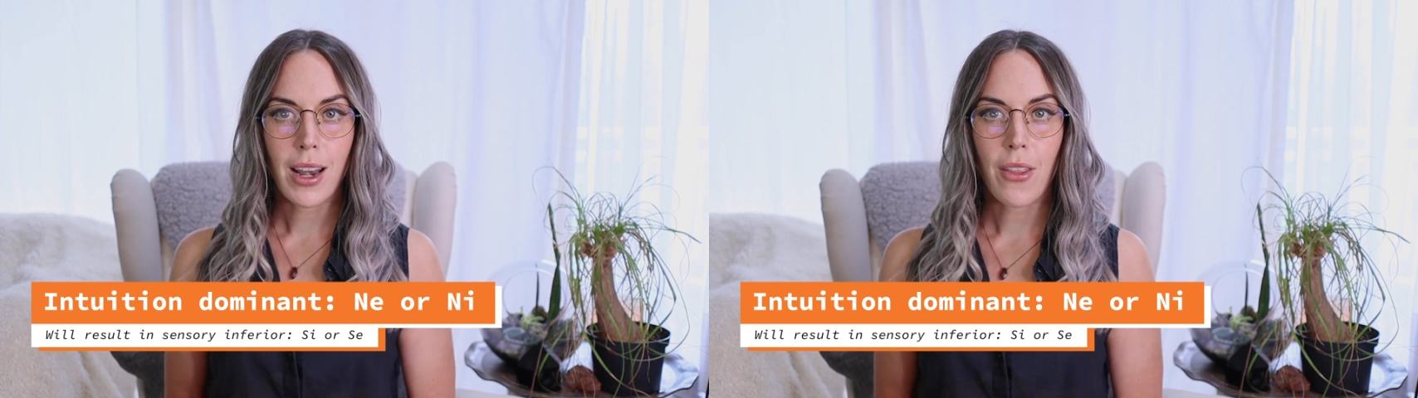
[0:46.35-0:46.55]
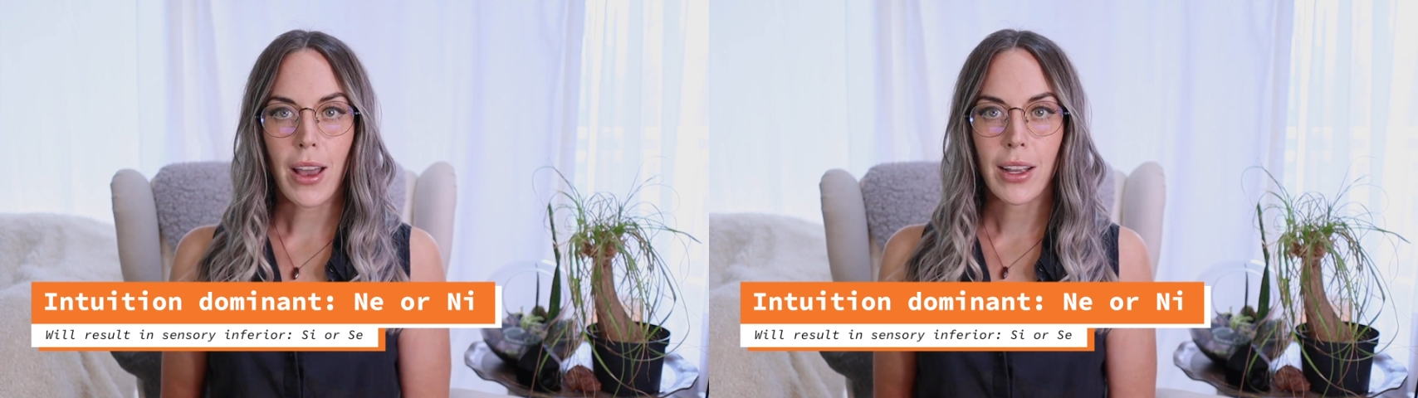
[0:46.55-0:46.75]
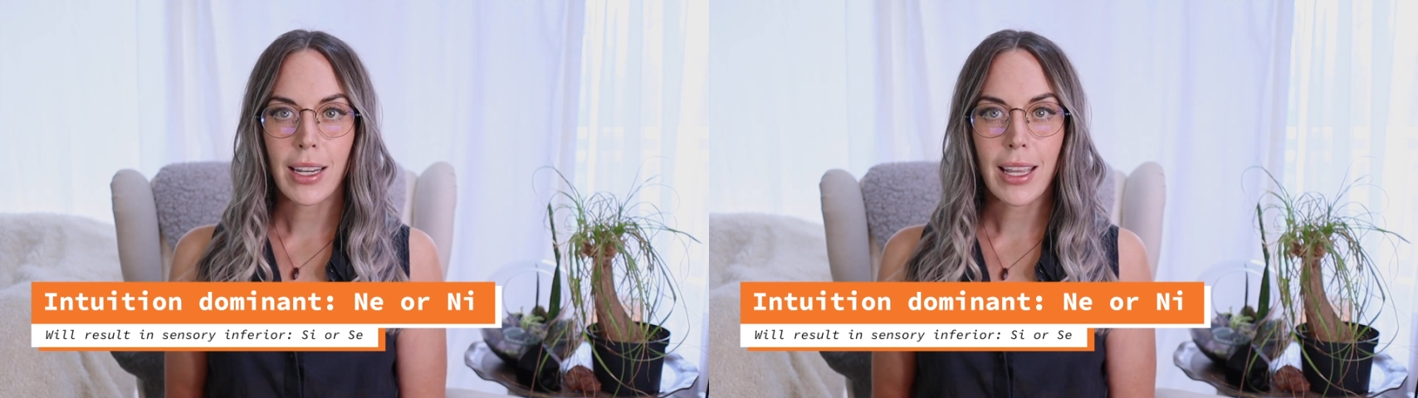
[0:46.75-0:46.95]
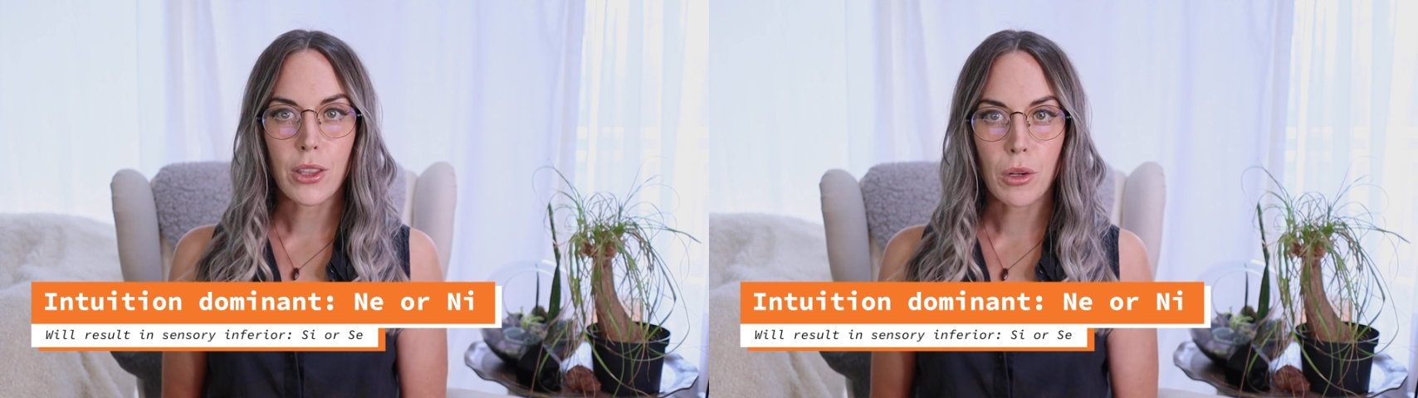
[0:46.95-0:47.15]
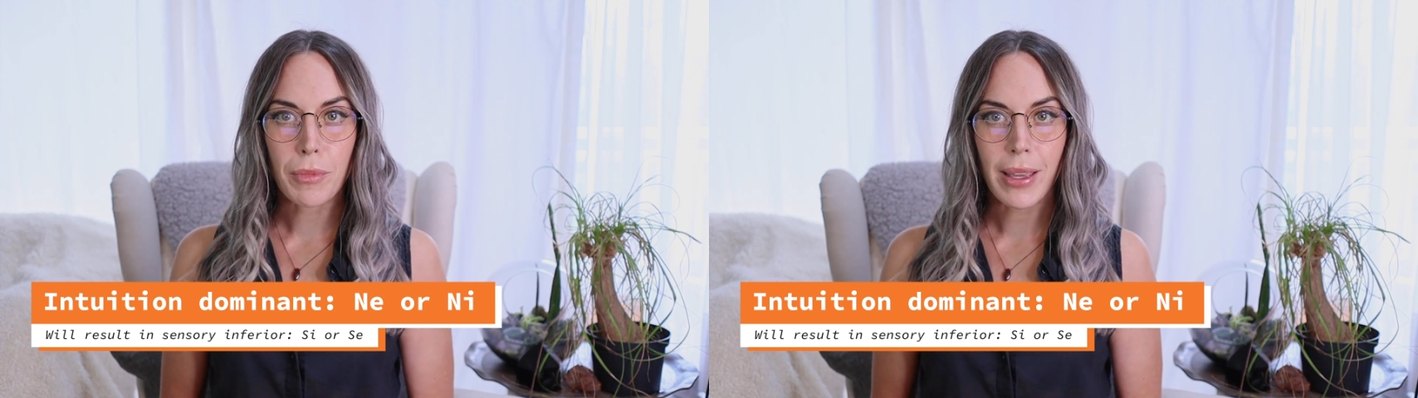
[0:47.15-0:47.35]
Now, that could
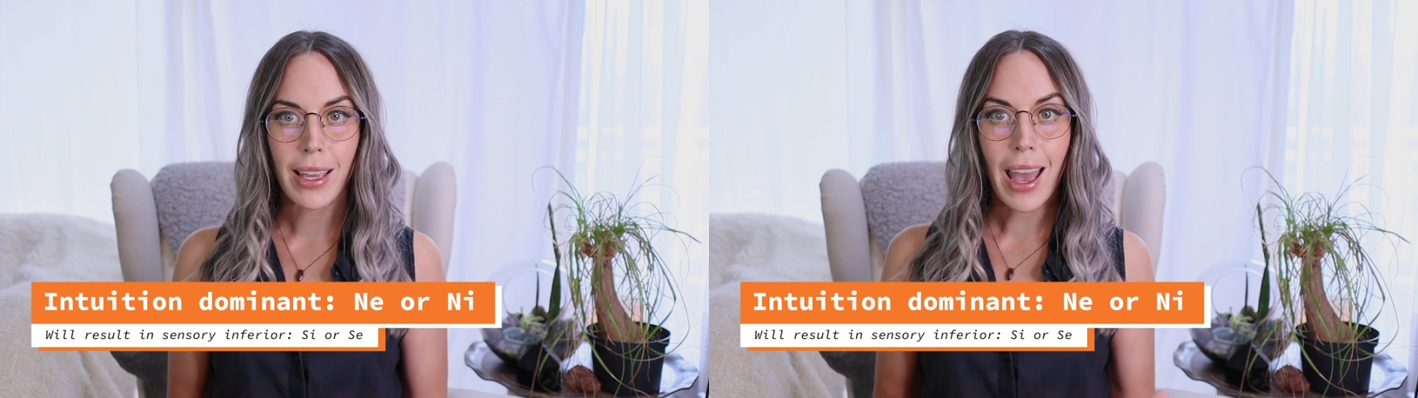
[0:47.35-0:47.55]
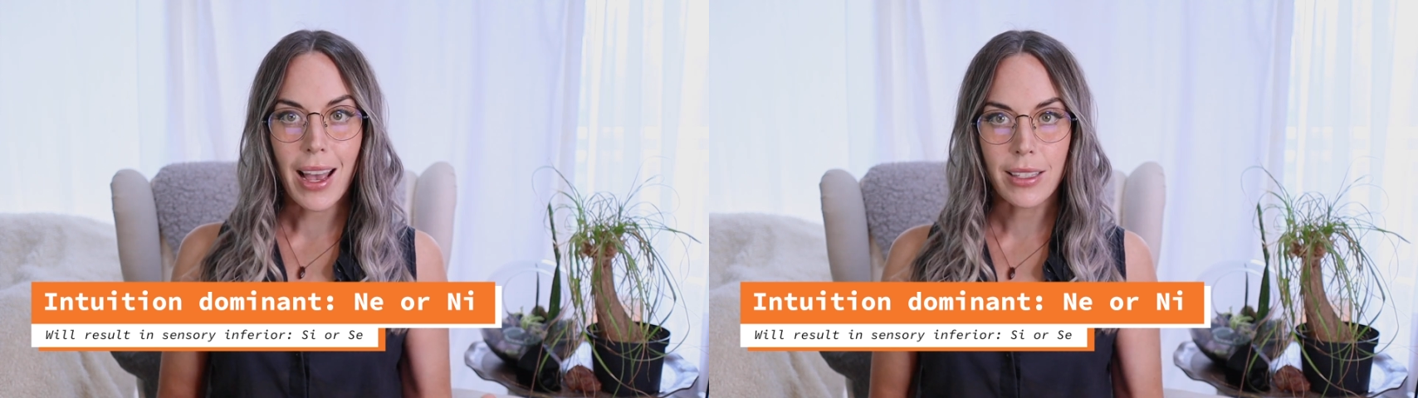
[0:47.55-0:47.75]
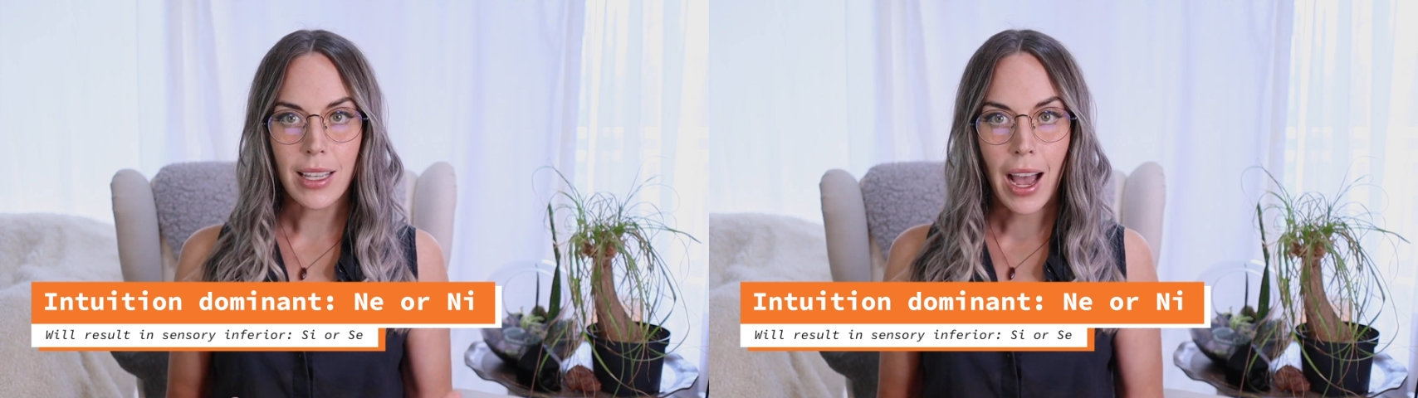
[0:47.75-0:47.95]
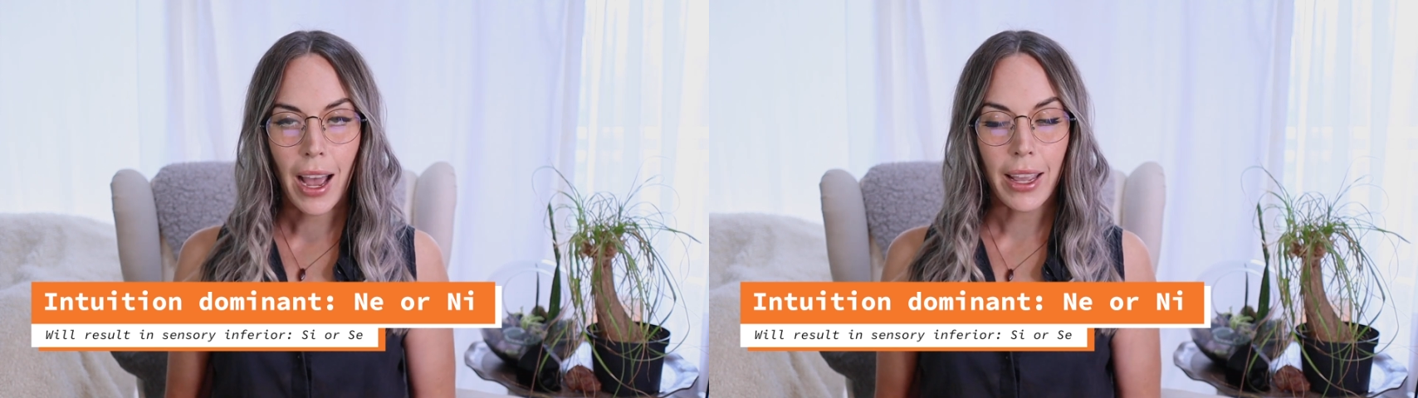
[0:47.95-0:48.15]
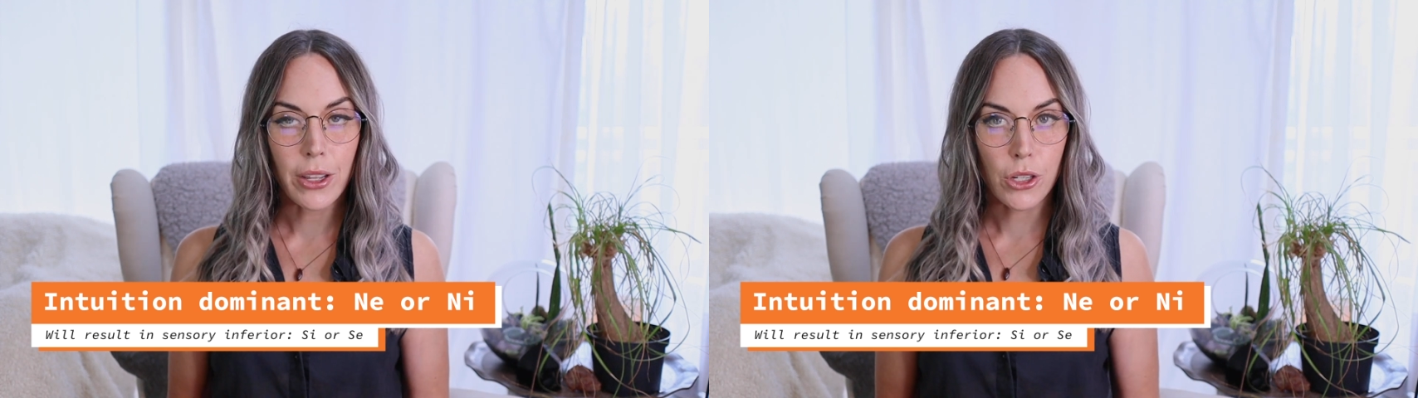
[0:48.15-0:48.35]
either be
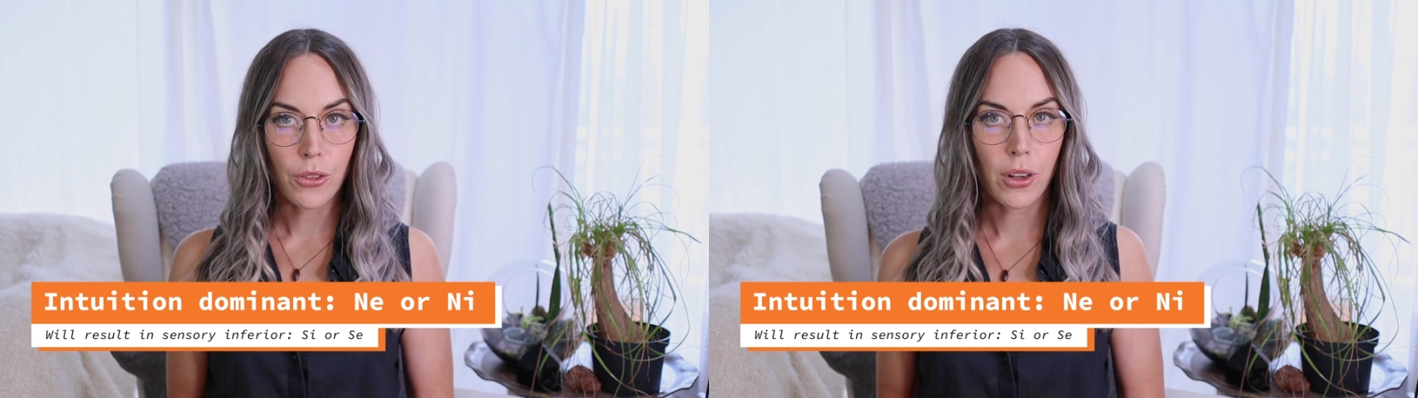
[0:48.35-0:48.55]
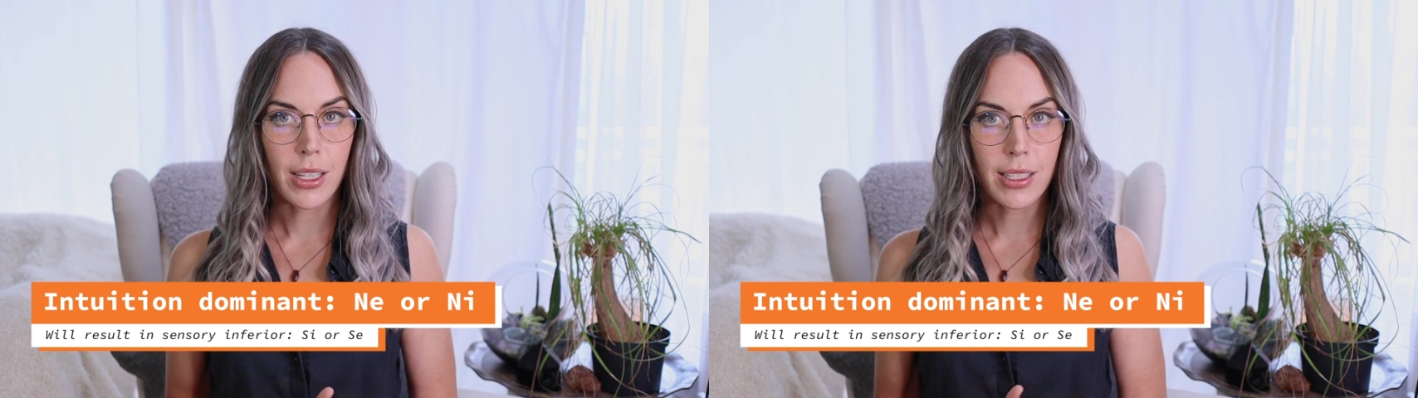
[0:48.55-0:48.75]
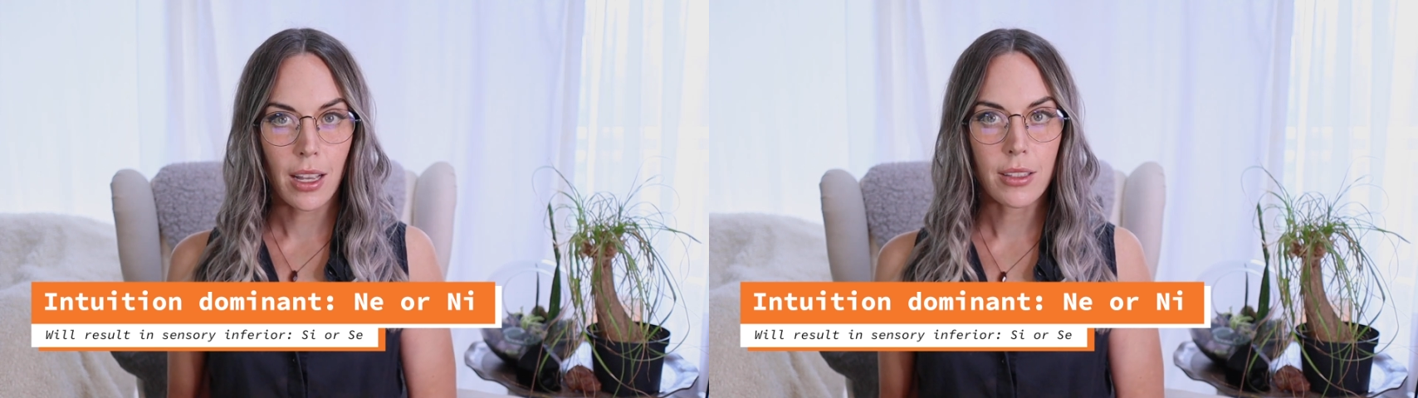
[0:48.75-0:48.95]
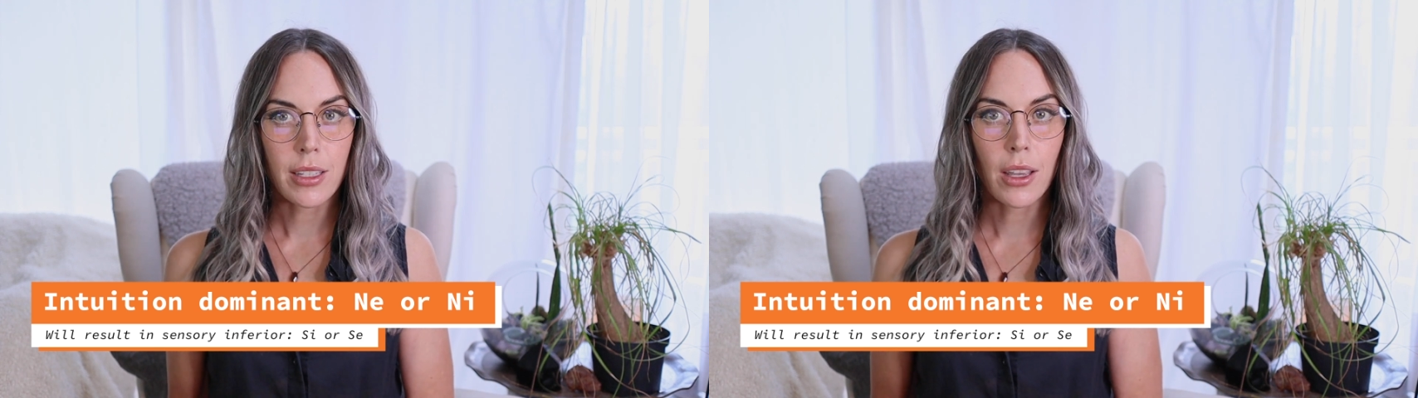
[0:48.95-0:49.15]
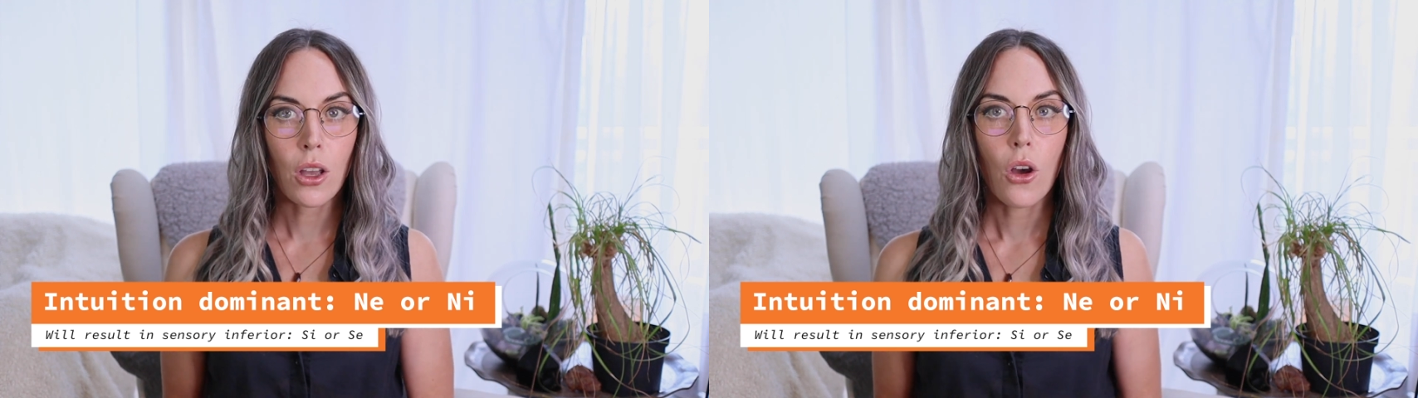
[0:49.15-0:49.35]
SI, introverted
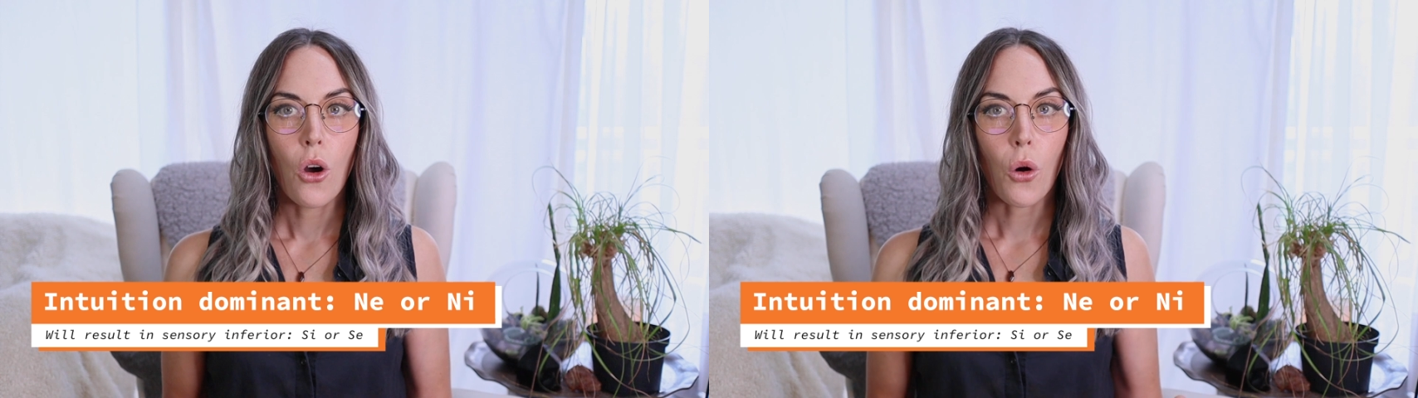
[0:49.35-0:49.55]
sensing,